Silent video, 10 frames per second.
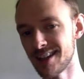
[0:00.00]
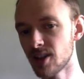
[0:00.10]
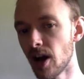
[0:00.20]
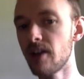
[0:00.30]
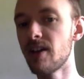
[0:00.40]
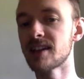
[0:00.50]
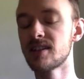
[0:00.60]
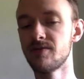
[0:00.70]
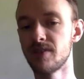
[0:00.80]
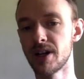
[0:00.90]
direct
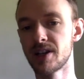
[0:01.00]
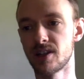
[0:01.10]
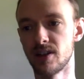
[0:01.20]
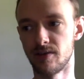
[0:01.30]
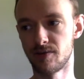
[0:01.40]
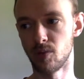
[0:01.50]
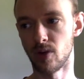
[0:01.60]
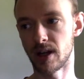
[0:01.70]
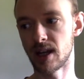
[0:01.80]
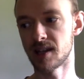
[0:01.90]
inversion of
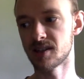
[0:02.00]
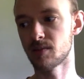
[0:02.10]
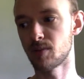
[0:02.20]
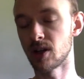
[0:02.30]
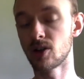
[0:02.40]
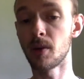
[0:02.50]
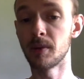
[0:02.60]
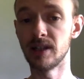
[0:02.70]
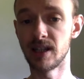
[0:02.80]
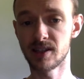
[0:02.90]
what has been
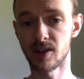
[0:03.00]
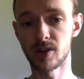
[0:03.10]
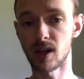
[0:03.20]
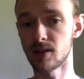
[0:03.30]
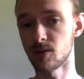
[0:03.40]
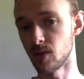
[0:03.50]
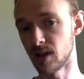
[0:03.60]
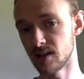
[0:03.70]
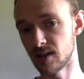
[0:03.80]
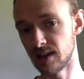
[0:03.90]
commonly associated
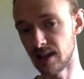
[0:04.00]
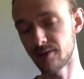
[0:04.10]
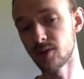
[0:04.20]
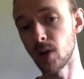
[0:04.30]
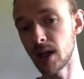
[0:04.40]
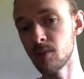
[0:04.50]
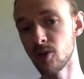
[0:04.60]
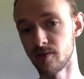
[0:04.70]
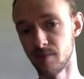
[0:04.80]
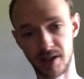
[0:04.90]
with left-wing
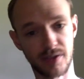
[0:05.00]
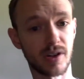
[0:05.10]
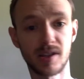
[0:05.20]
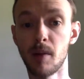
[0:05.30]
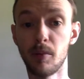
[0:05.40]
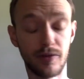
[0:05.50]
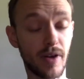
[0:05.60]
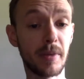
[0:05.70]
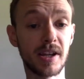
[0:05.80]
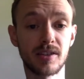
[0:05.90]
movements, for example,
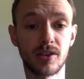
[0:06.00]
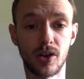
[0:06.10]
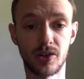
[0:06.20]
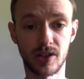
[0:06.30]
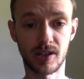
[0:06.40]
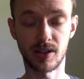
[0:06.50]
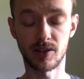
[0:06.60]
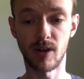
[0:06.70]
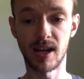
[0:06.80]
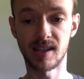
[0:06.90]
feminist
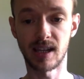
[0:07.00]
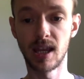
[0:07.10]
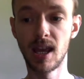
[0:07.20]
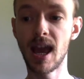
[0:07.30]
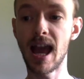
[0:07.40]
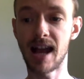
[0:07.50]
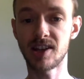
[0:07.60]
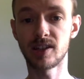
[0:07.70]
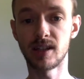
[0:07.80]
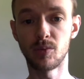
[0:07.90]
consciousness raising,
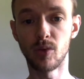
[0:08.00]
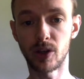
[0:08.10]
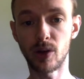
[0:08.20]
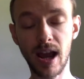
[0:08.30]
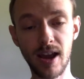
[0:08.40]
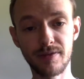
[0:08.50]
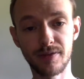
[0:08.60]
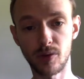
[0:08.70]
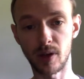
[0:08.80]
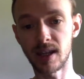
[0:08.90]
actually what you have
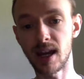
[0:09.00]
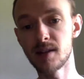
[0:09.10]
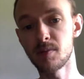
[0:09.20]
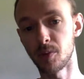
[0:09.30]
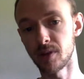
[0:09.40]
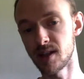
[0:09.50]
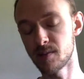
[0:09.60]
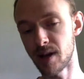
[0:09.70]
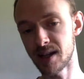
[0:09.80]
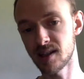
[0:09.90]
through engagement with these
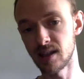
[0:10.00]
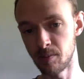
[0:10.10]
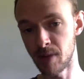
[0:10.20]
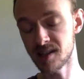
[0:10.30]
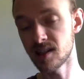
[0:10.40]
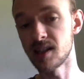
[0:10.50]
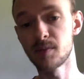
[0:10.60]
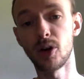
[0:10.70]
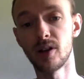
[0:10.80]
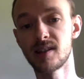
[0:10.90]

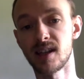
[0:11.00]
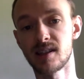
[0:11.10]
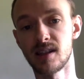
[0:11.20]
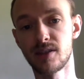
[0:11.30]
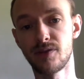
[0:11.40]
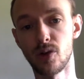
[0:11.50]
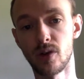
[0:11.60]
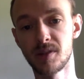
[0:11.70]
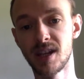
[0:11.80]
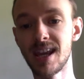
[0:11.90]
masculinist politics in these
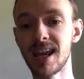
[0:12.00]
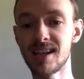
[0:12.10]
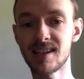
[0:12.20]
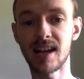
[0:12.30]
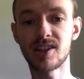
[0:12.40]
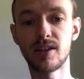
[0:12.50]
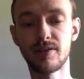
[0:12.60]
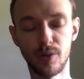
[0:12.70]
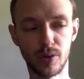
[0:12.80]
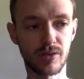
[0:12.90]
forums is actually a
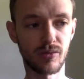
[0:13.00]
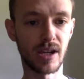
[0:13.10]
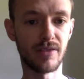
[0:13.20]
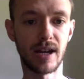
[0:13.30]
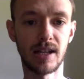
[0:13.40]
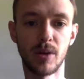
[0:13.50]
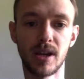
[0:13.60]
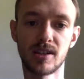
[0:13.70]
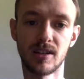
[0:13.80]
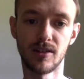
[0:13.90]
forced
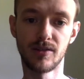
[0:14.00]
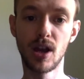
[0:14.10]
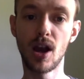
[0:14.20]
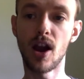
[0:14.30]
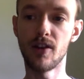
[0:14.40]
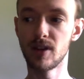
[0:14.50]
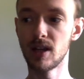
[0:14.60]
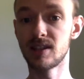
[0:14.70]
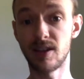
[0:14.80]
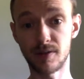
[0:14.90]
re-evaluation of
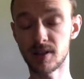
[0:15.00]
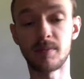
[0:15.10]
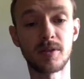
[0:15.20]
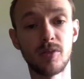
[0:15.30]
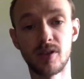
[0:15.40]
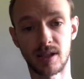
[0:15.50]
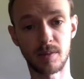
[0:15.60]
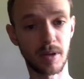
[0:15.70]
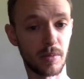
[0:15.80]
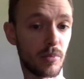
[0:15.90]
different types of music that
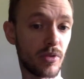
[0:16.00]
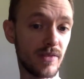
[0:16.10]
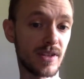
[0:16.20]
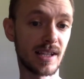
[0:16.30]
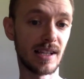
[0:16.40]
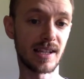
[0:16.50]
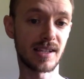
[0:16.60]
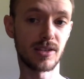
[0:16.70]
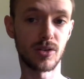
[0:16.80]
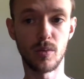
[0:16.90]
people previously
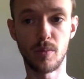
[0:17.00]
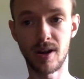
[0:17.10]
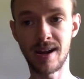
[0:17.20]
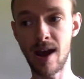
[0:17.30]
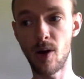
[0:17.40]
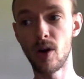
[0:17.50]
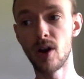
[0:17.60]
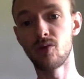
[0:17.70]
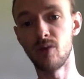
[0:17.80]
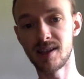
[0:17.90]
listened to, but now
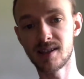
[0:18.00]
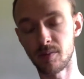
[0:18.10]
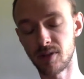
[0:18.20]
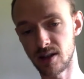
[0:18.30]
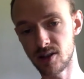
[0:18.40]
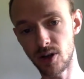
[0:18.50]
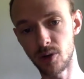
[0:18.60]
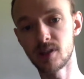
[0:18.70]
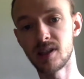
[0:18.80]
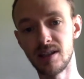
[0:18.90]
read something
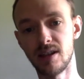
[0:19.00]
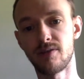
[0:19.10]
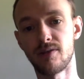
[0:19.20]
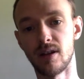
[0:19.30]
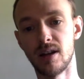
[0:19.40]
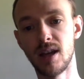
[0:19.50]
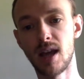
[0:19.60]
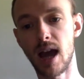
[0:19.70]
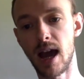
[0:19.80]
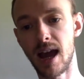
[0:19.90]
totally different
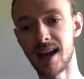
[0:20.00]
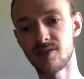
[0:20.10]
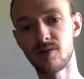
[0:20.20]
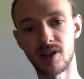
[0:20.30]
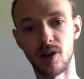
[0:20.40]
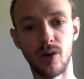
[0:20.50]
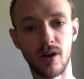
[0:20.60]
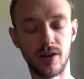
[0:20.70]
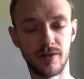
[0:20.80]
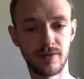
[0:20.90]
as a result
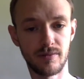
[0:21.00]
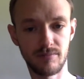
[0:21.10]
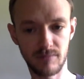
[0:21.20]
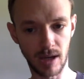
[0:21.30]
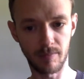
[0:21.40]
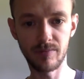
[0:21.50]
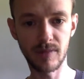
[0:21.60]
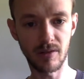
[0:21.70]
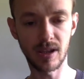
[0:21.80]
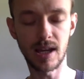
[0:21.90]
of
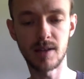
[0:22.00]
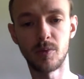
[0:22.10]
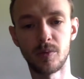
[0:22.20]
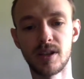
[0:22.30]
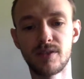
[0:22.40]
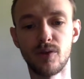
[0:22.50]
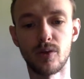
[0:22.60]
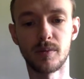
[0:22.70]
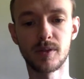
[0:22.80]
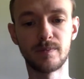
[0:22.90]
their engagement with these forums.